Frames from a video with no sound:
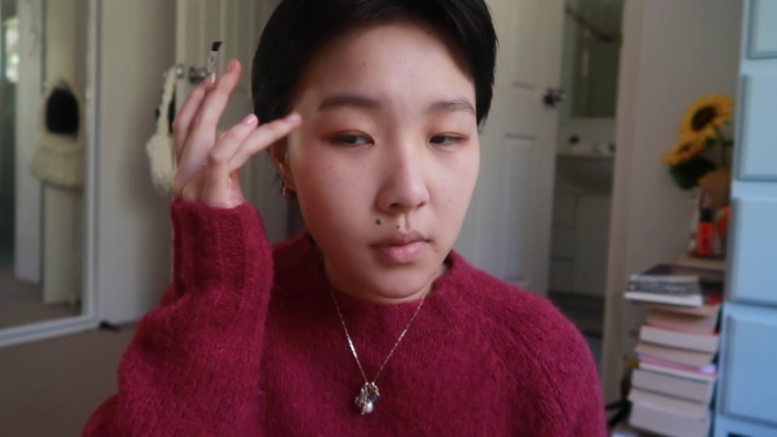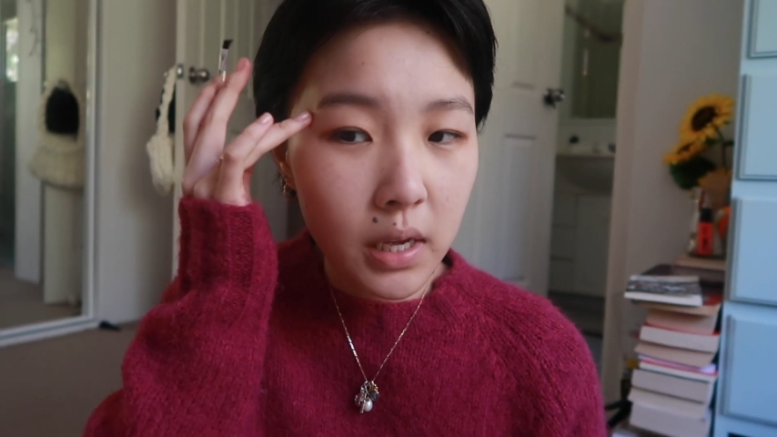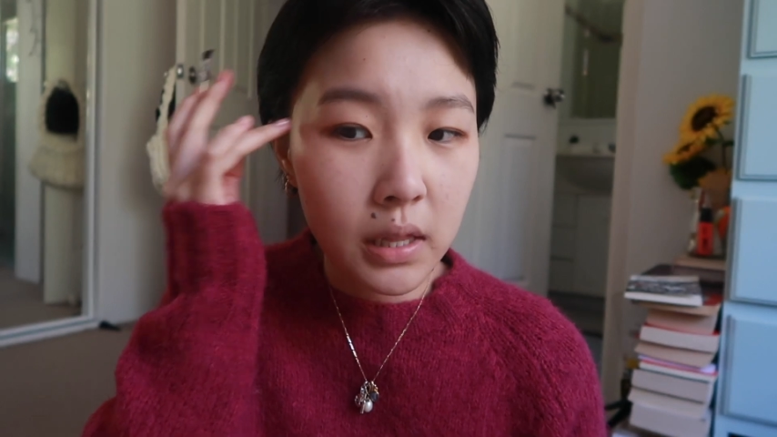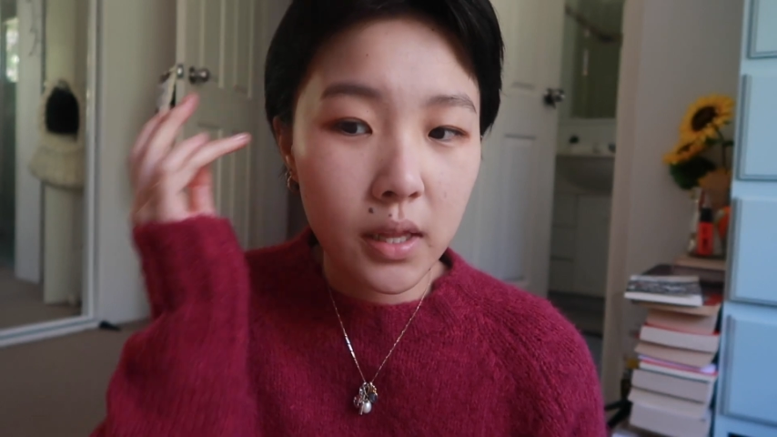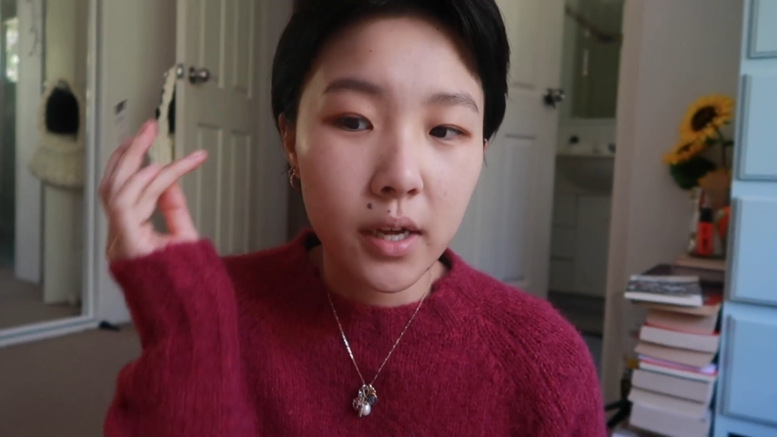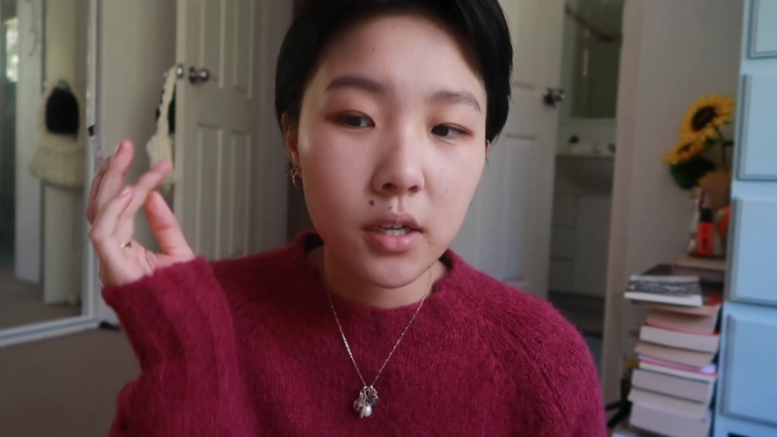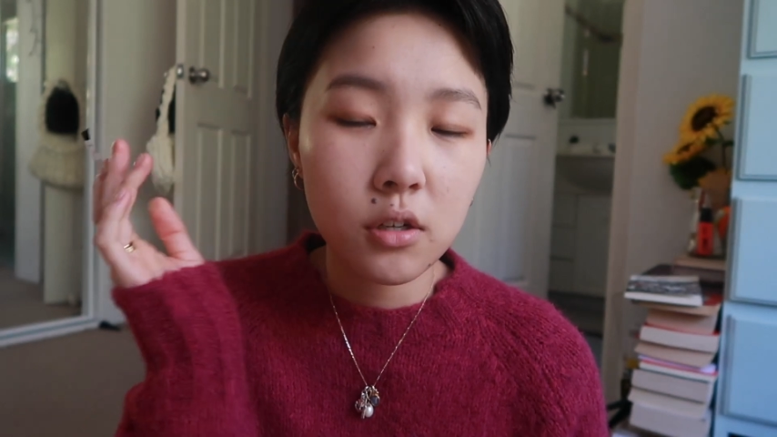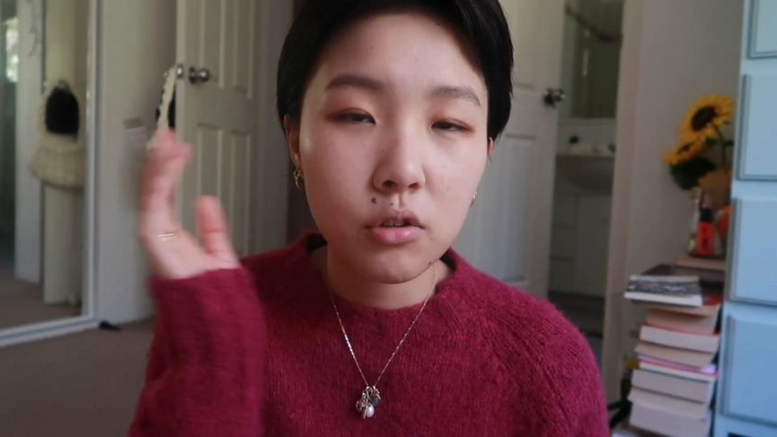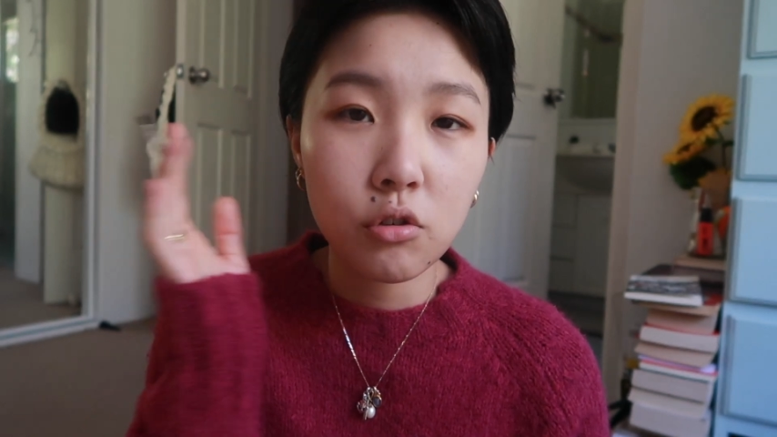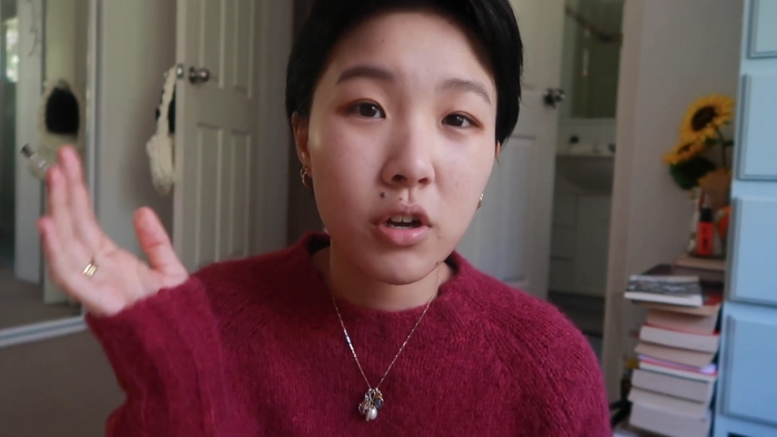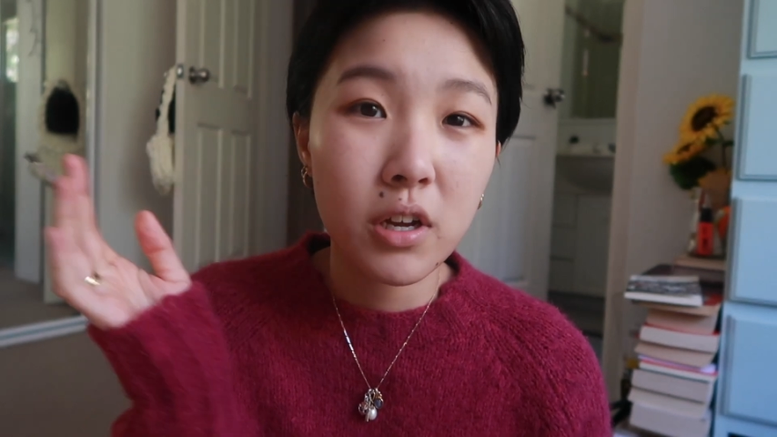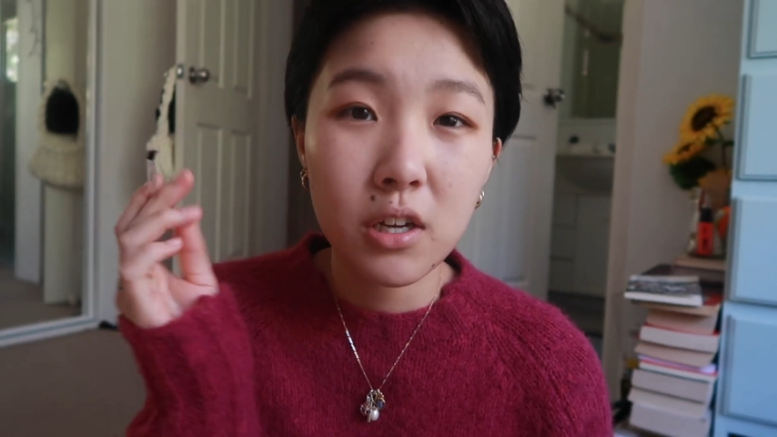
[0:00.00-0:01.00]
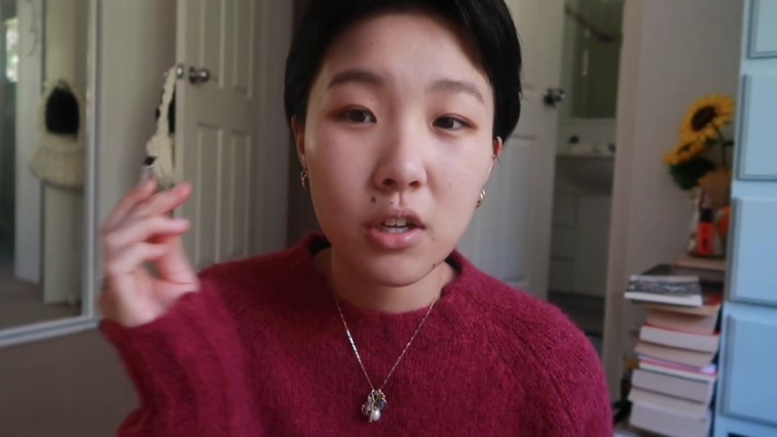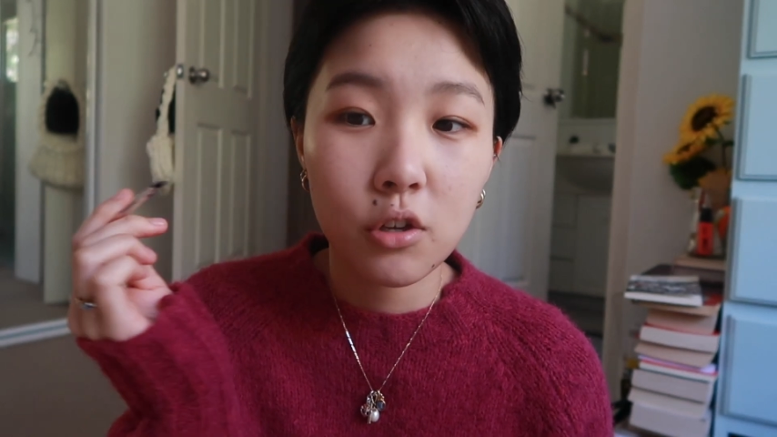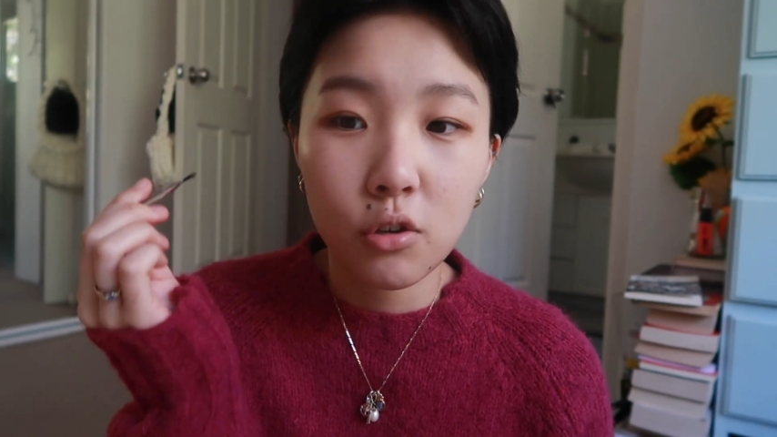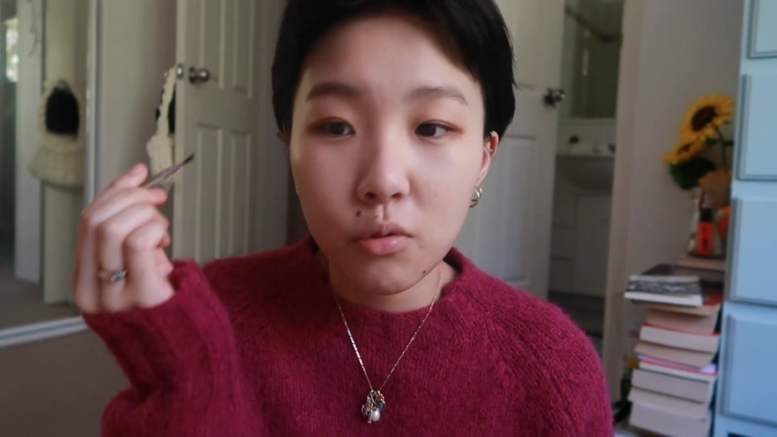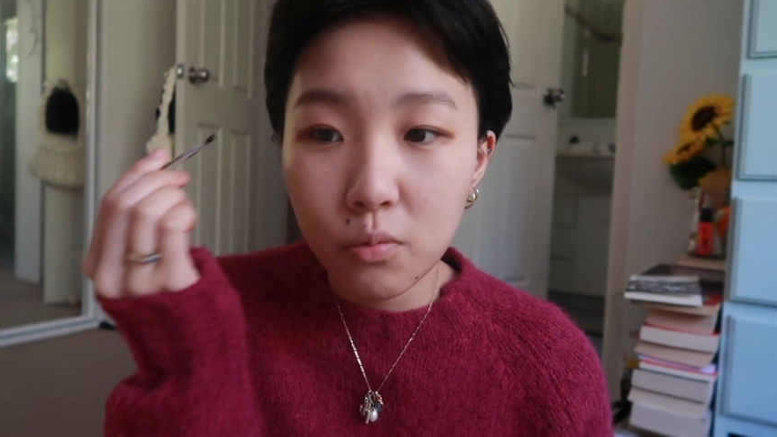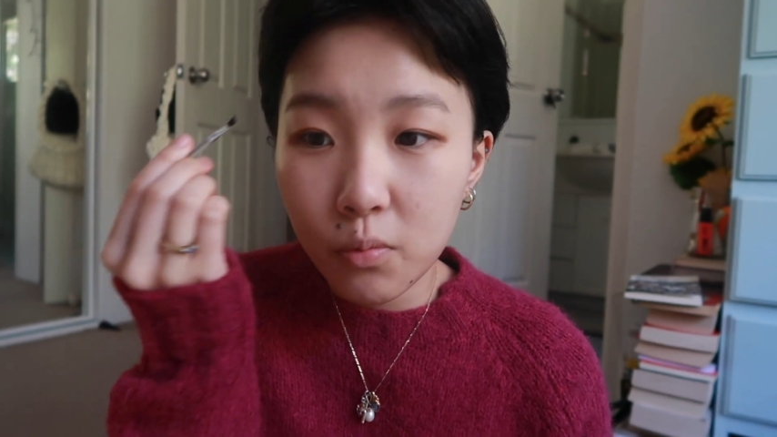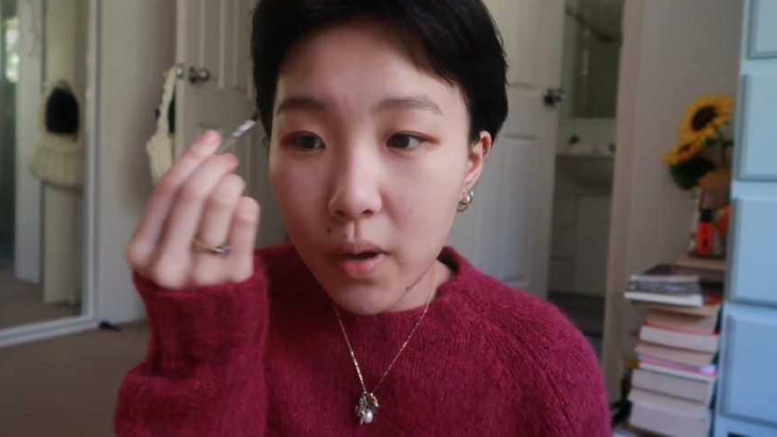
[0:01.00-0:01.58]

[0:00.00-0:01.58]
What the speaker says: in like a not in a good